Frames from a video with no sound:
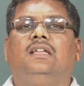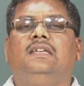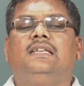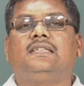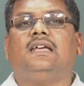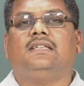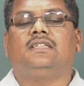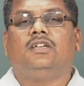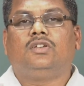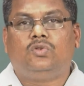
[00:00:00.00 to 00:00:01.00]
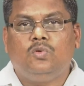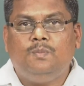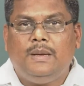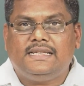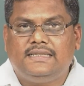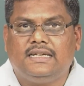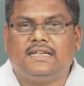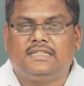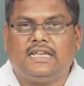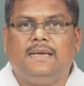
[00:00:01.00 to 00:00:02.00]
discussed two
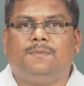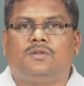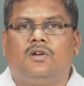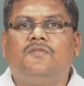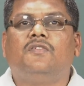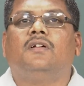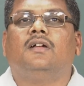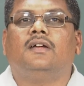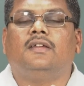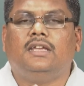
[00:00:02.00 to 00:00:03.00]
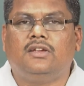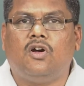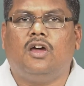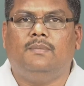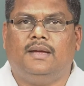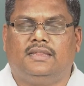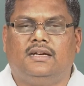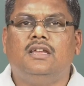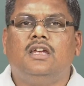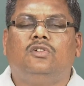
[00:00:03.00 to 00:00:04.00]
basic types of recall
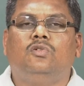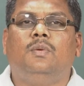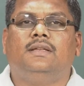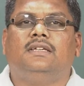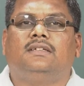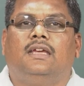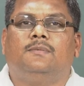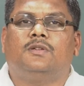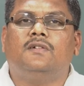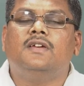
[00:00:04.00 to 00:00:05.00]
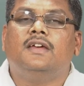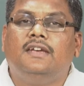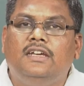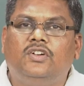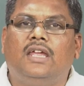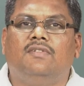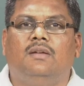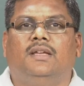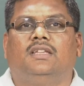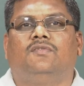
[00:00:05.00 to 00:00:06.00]
method, two basic types of retrieval
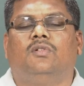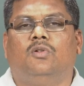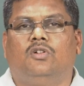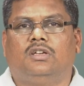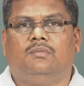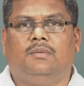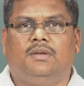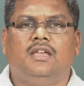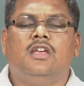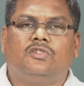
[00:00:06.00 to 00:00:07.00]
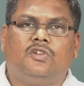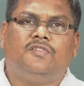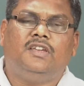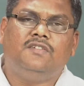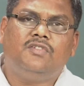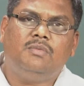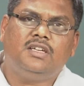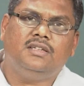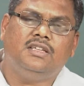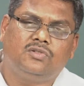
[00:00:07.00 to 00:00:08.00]
method from long term memory. So, if
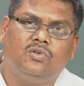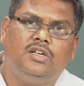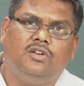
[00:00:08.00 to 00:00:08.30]
information is stored in